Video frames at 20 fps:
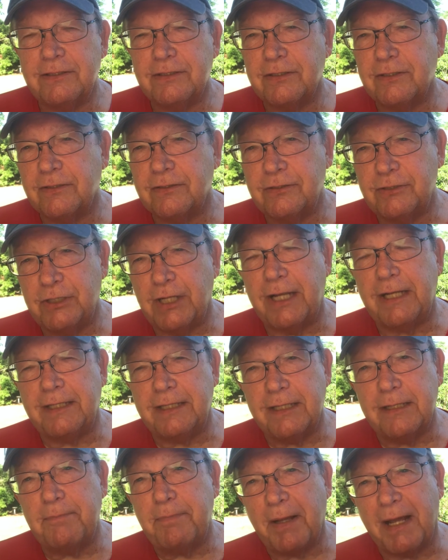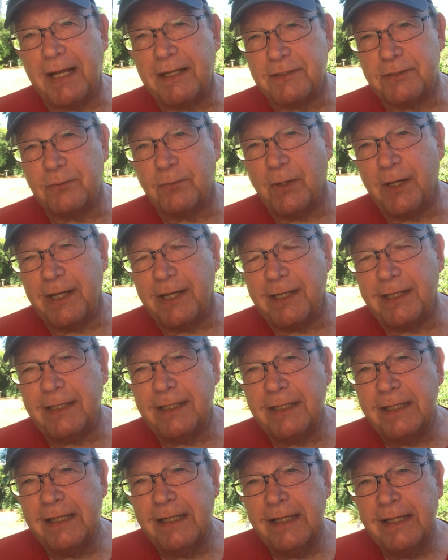because Jake did pass away,
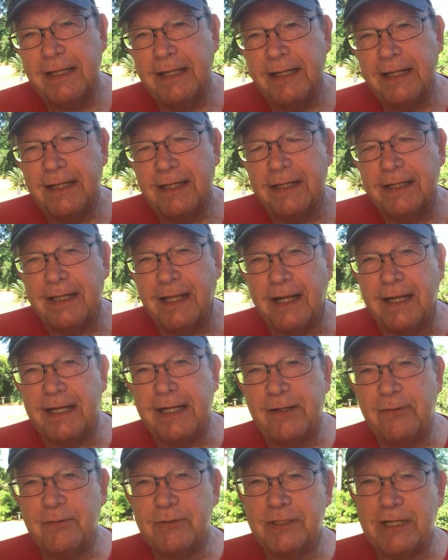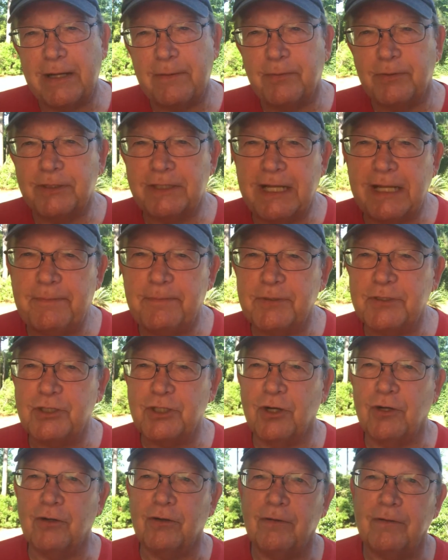that he was able to keep a
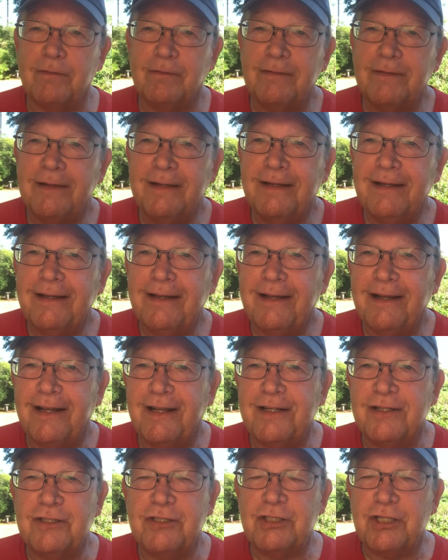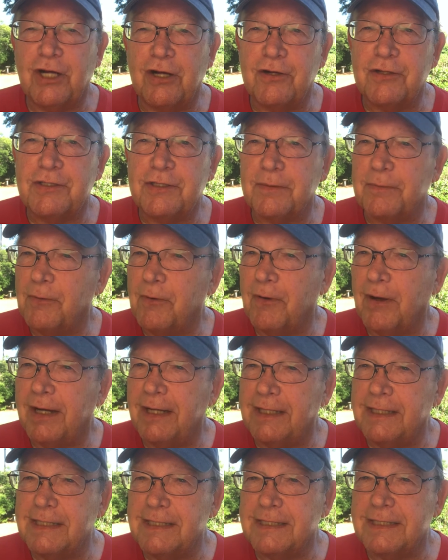journal and shared some
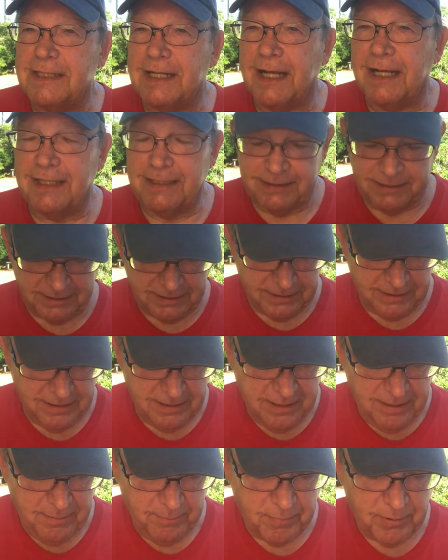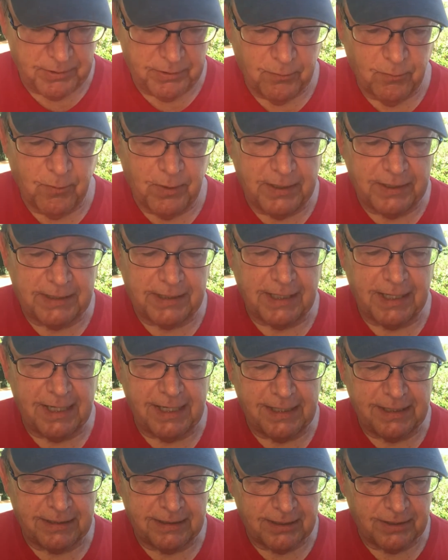great insights. But the one
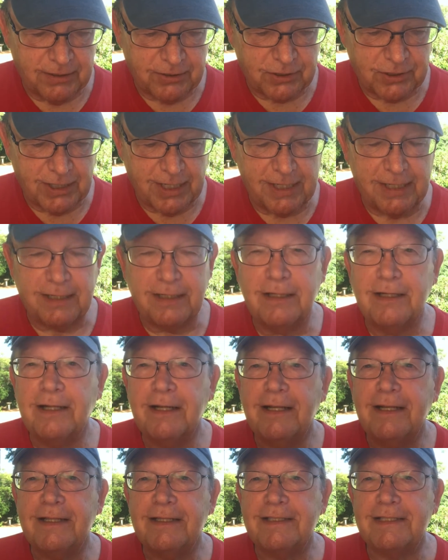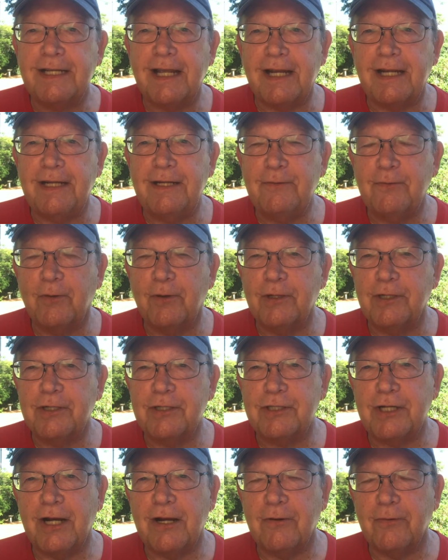thing that Shane said he wanted
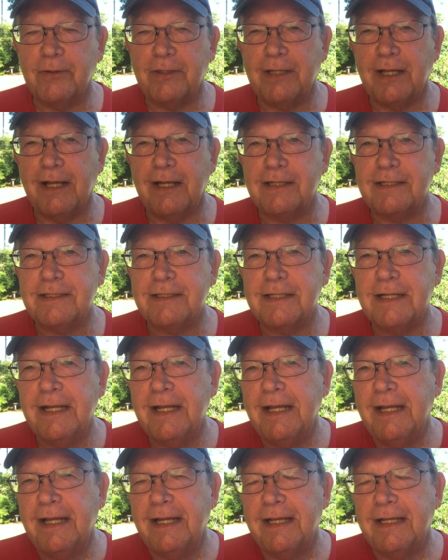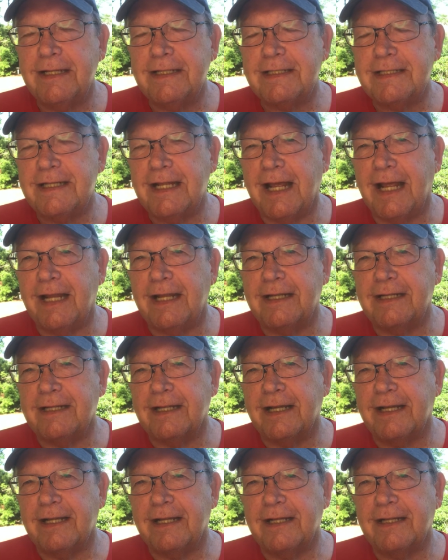to share with us is that
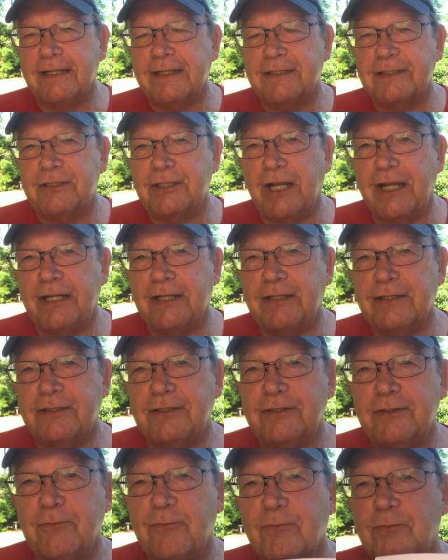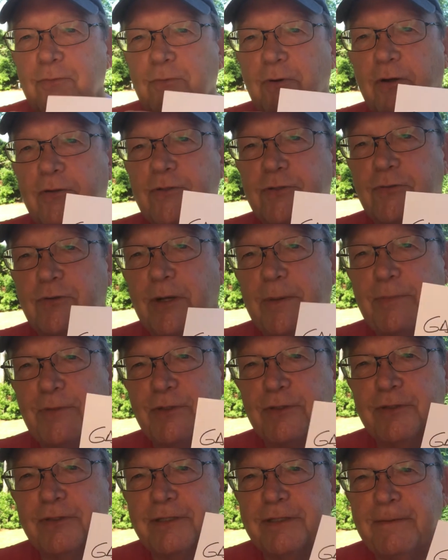Jake wrote
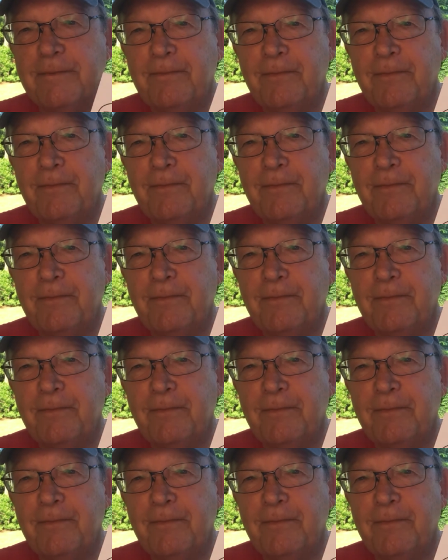scriptures